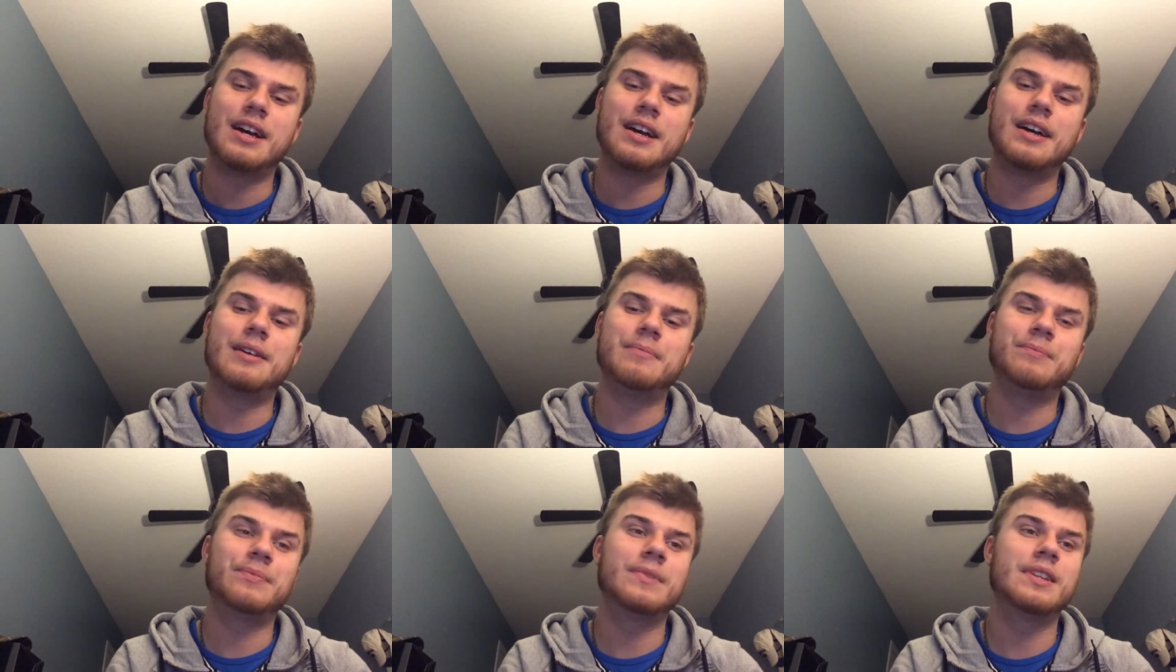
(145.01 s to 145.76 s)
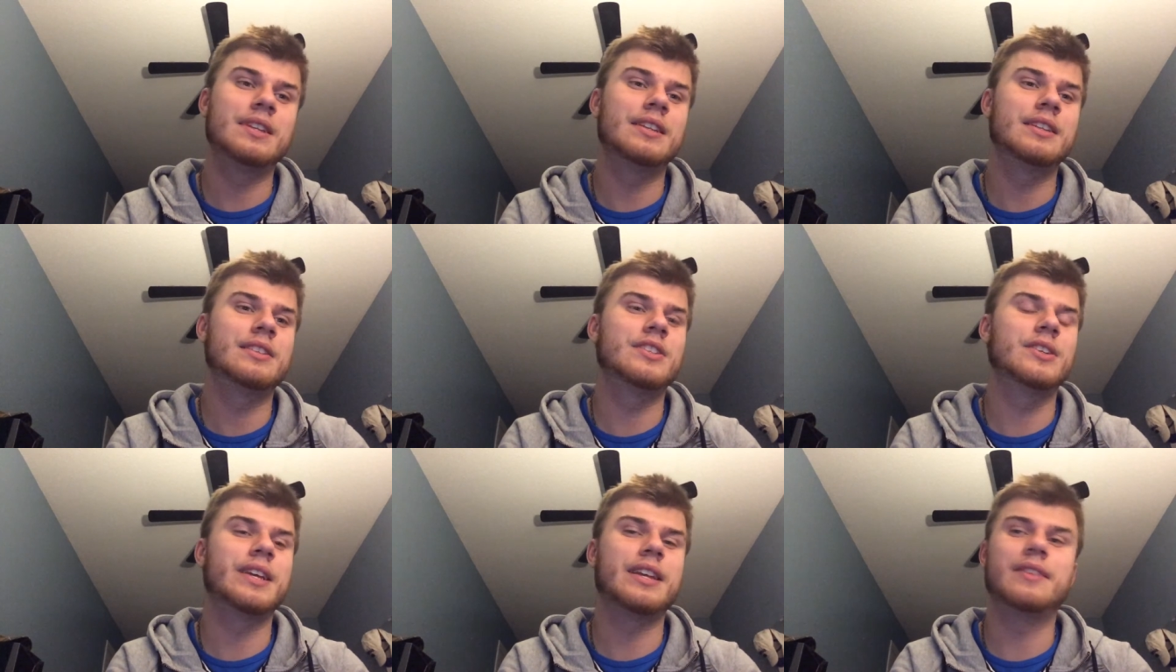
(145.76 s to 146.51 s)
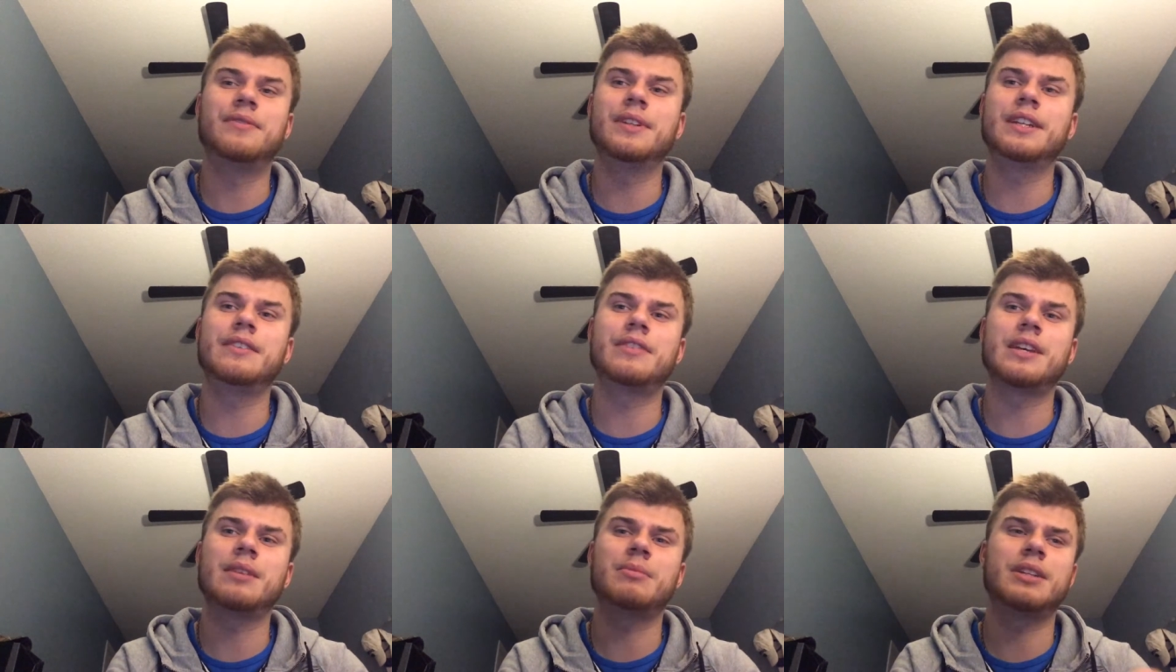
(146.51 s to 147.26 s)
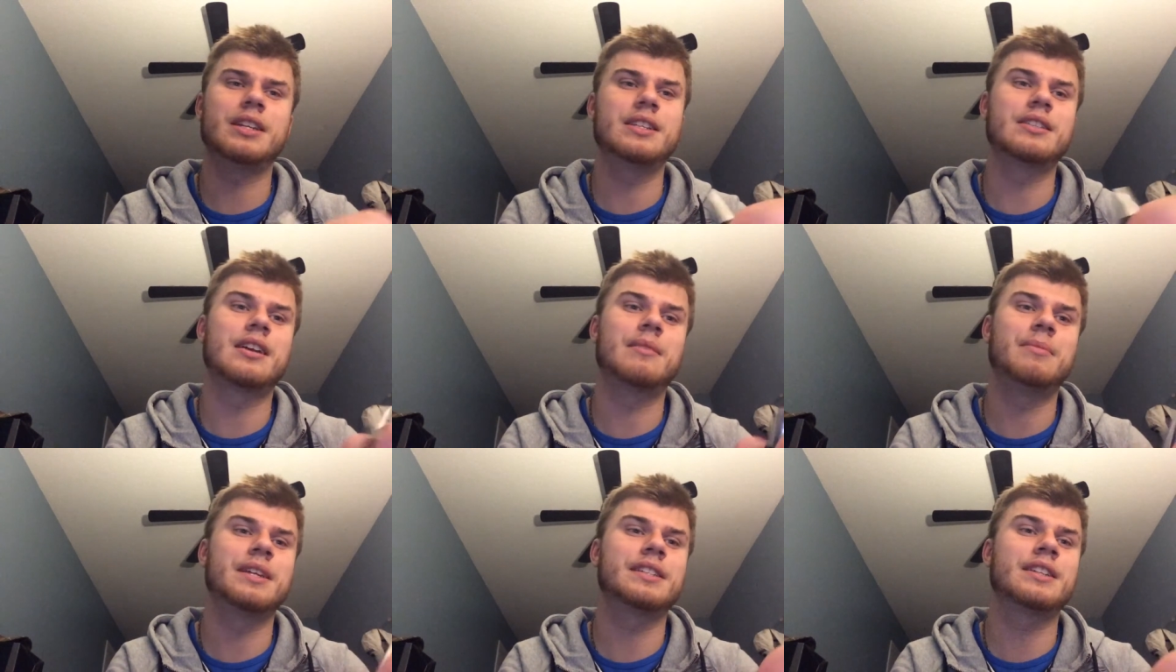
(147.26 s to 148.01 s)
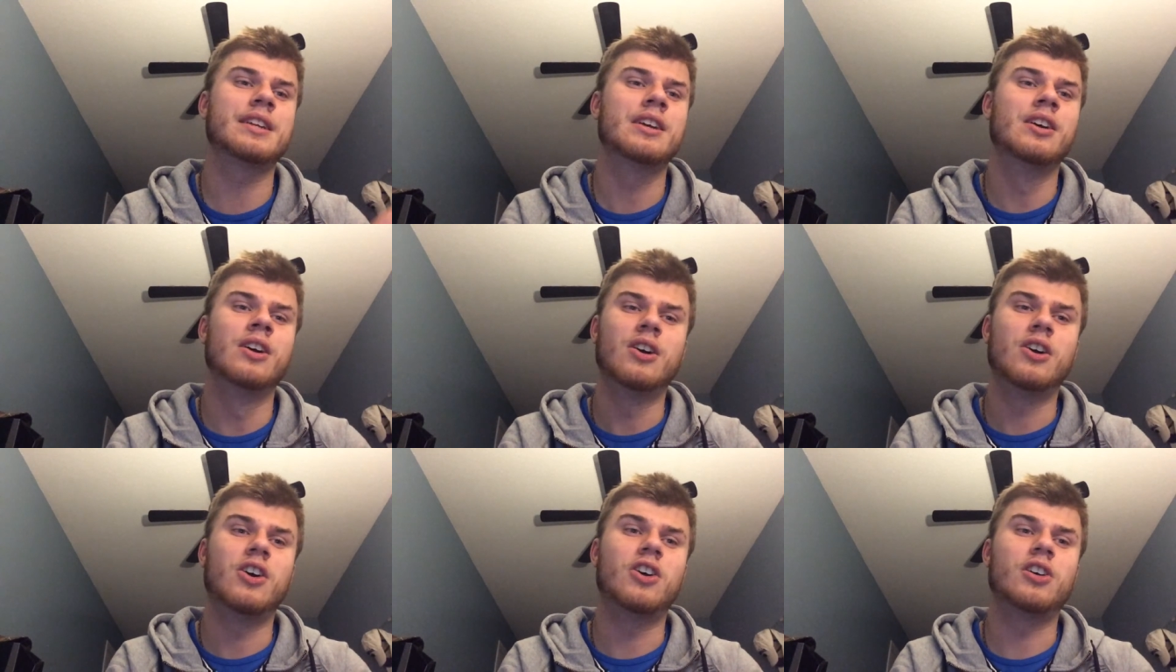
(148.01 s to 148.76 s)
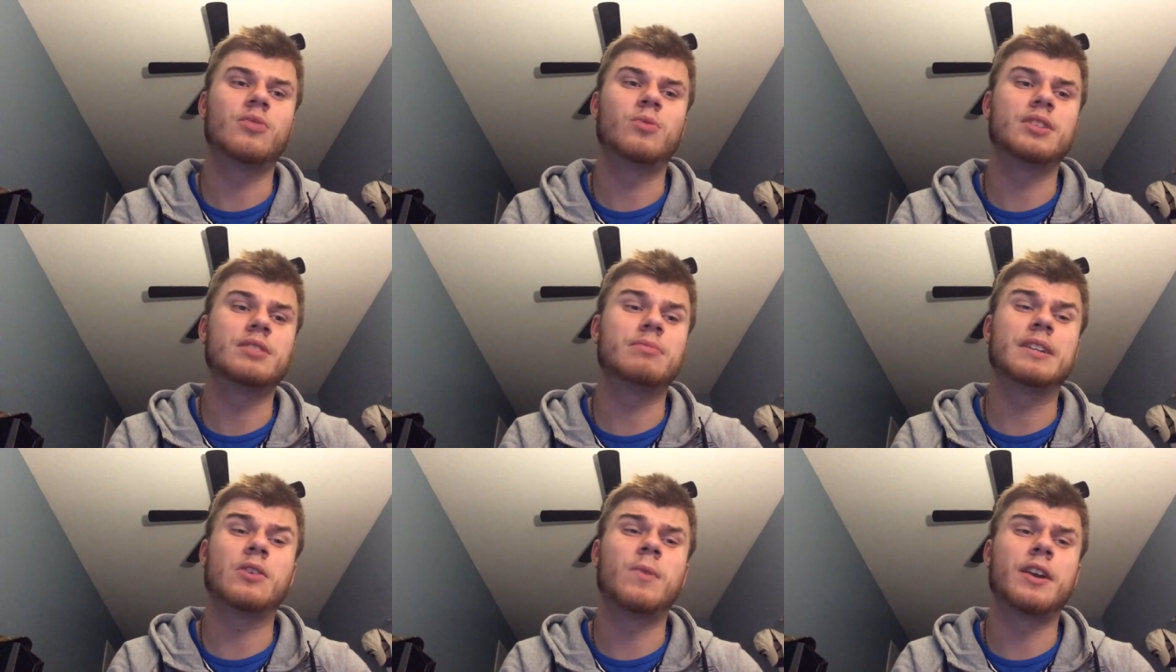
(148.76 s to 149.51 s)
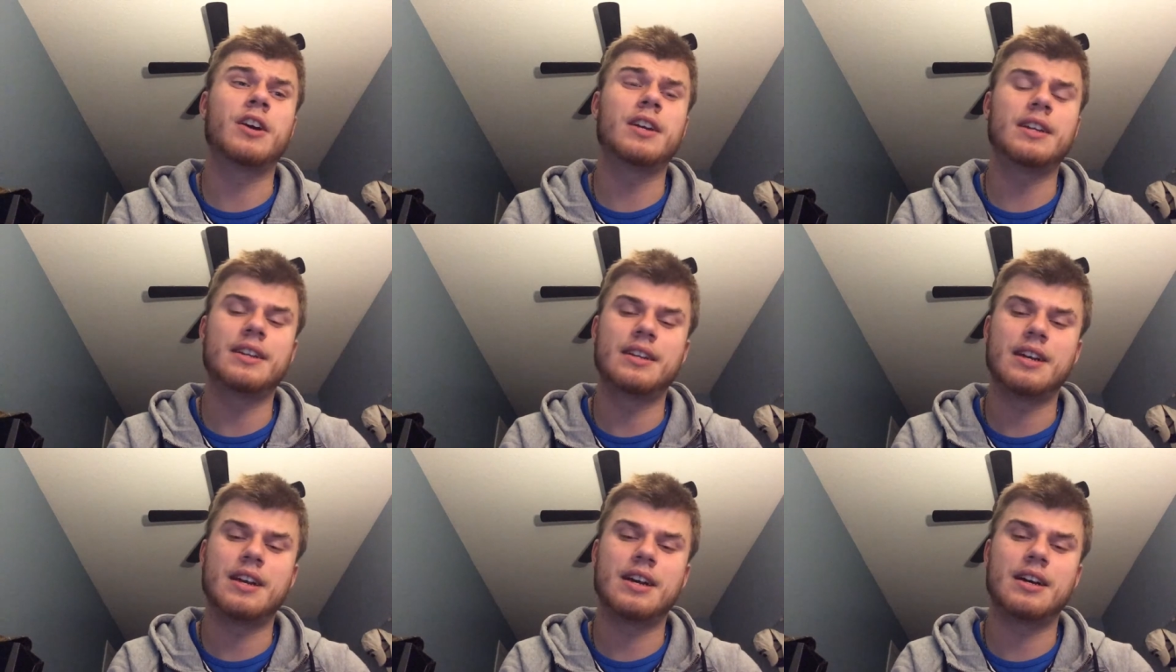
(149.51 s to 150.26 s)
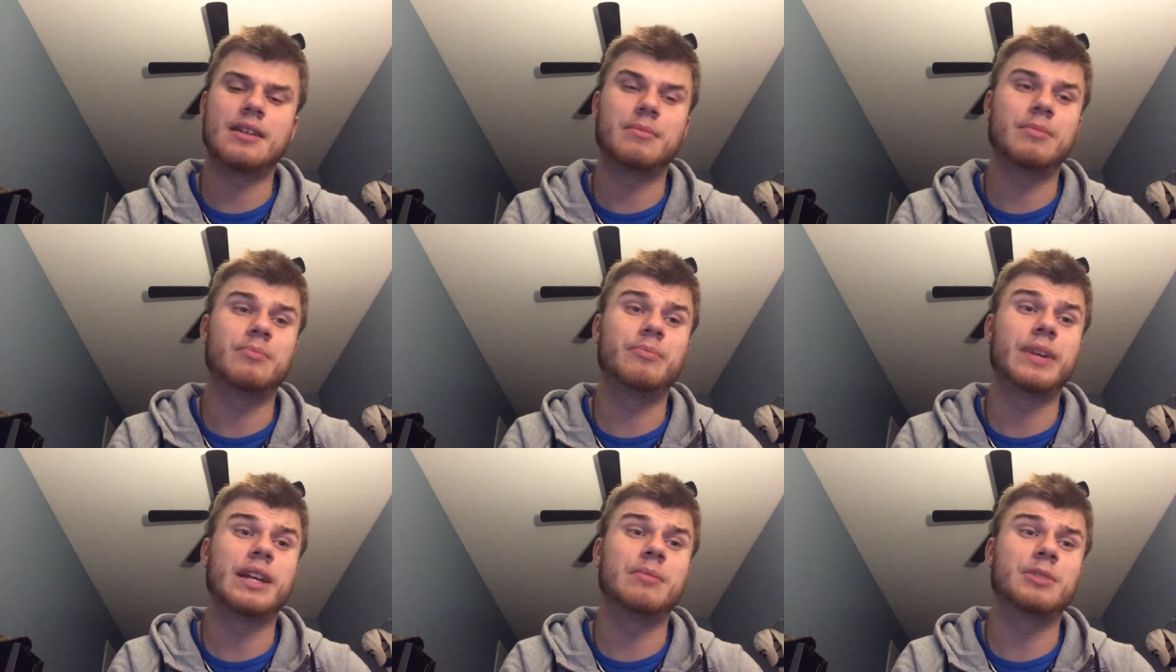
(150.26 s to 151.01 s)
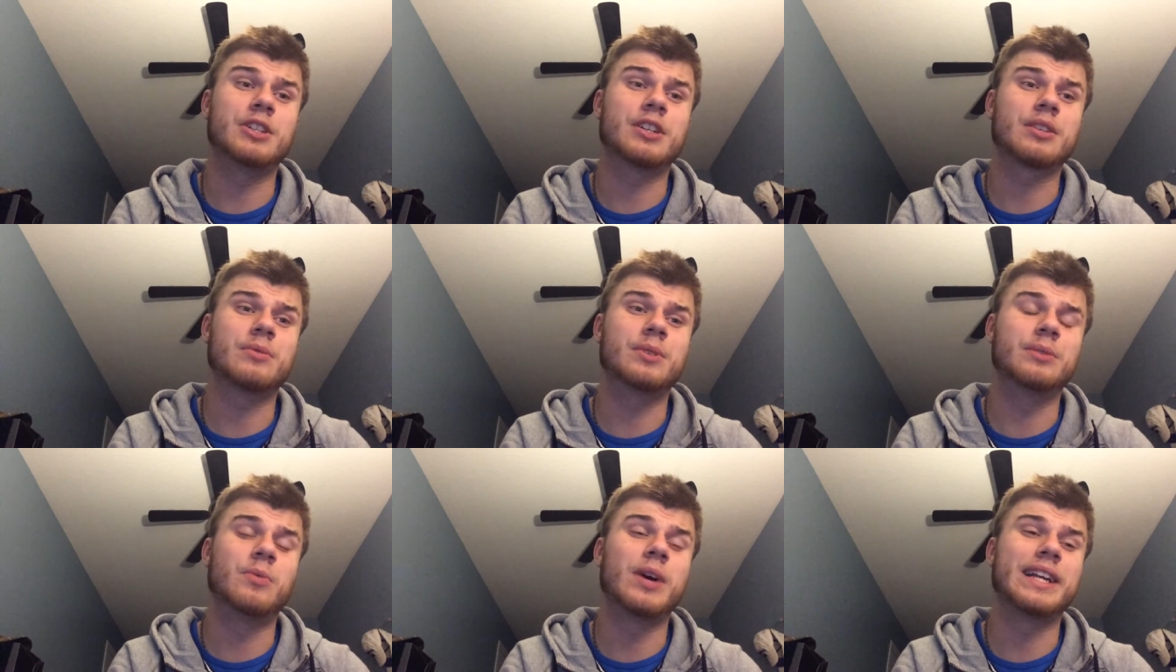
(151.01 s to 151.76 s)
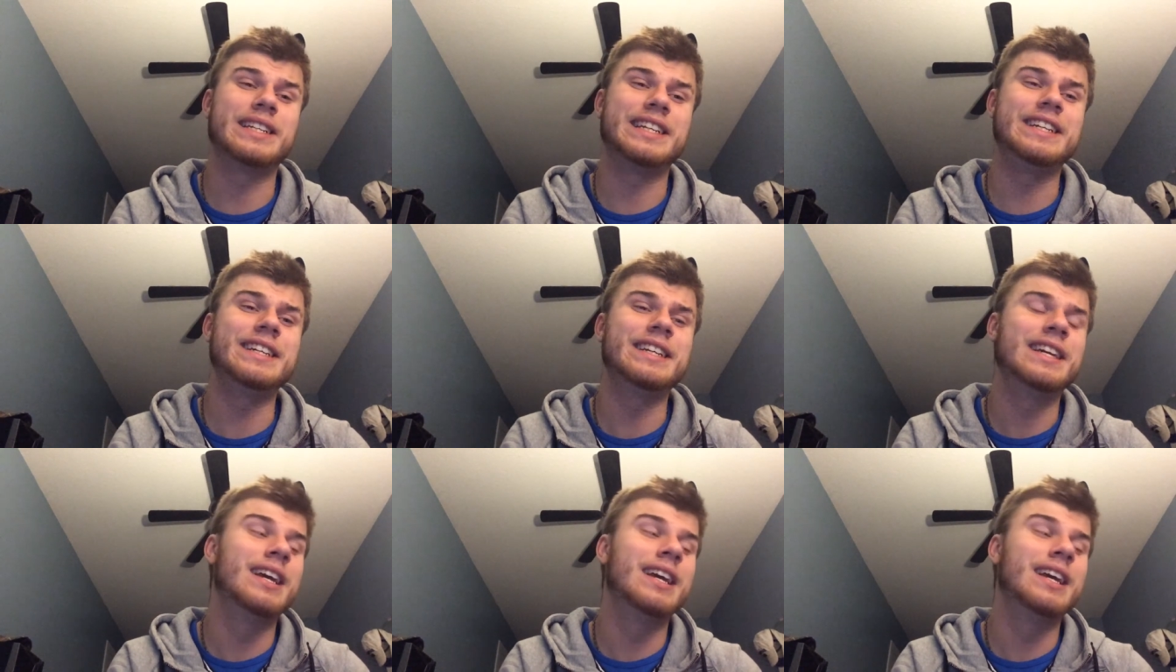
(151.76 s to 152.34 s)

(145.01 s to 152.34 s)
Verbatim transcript: Um, so yeah, the Fili family is uh, based on what's been going on. Um, my name is Jacques World YT